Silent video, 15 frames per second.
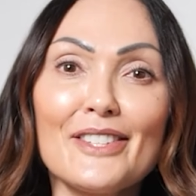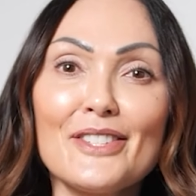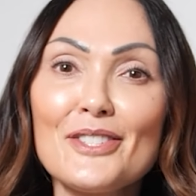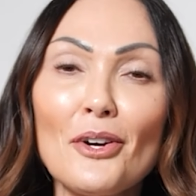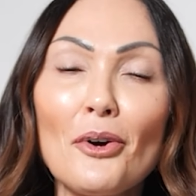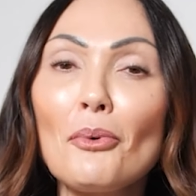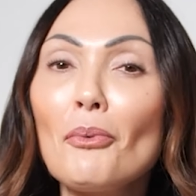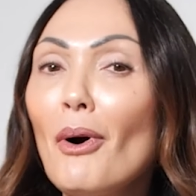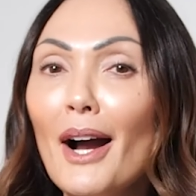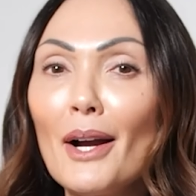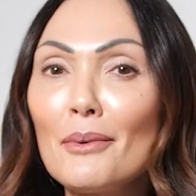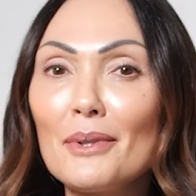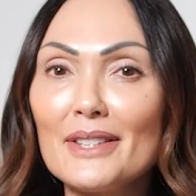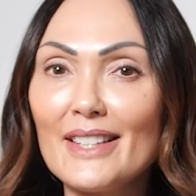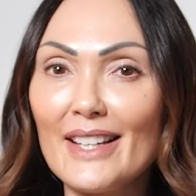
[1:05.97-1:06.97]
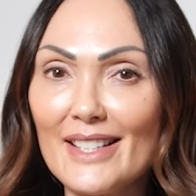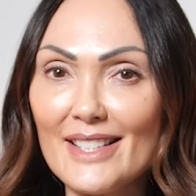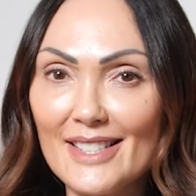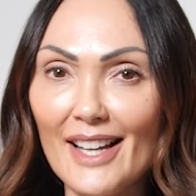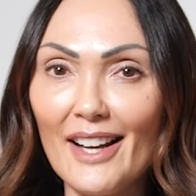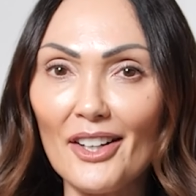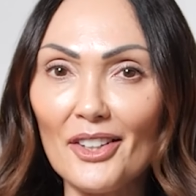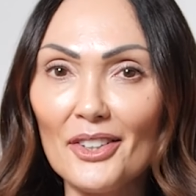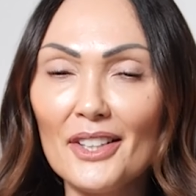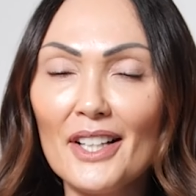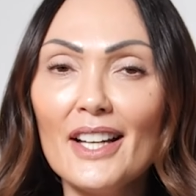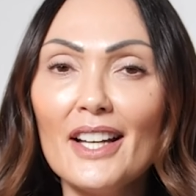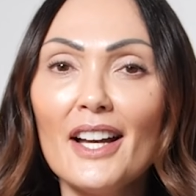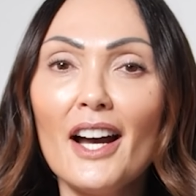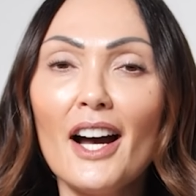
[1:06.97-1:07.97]
so why would they sell?
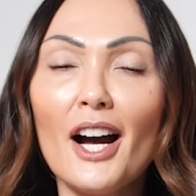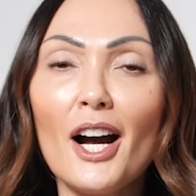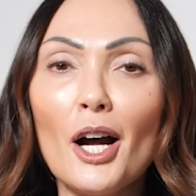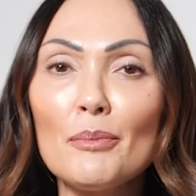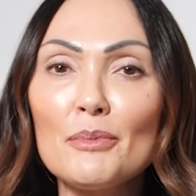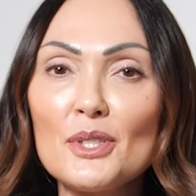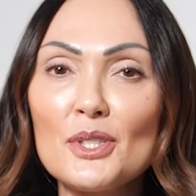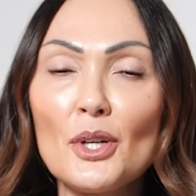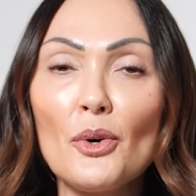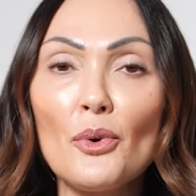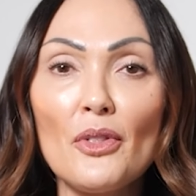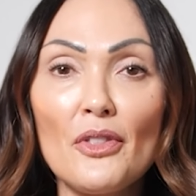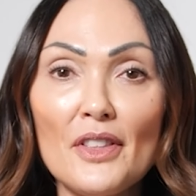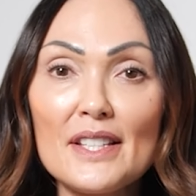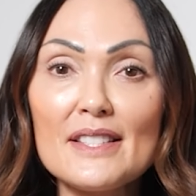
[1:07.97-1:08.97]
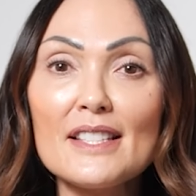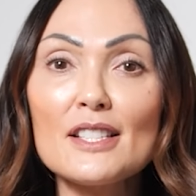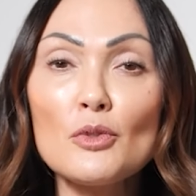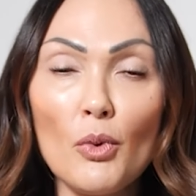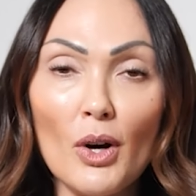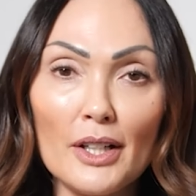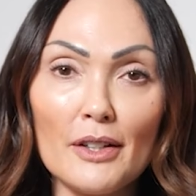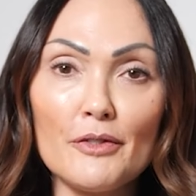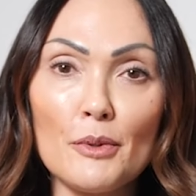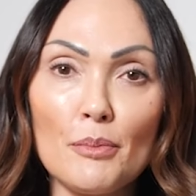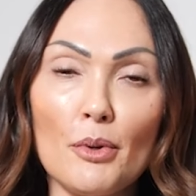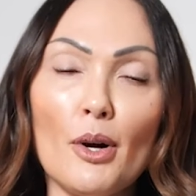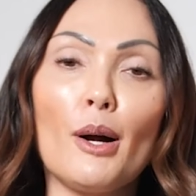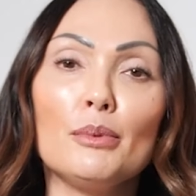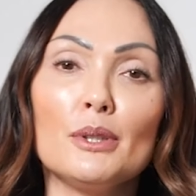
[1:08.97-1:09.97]
Um, so this is one of the
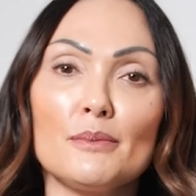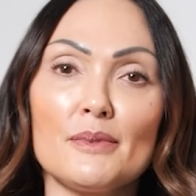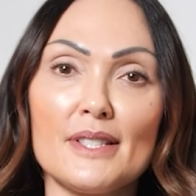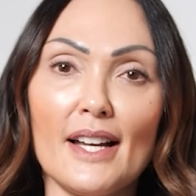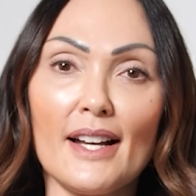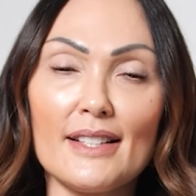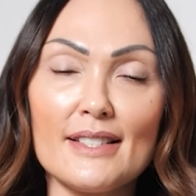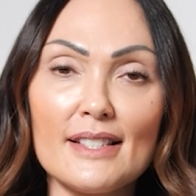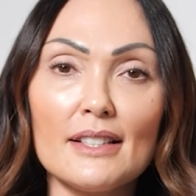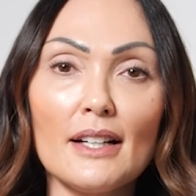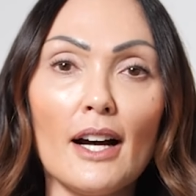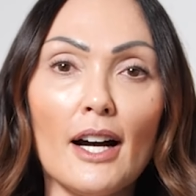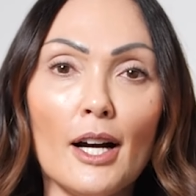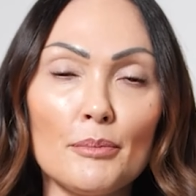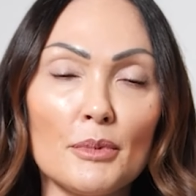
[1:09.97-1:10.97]
problems that's um,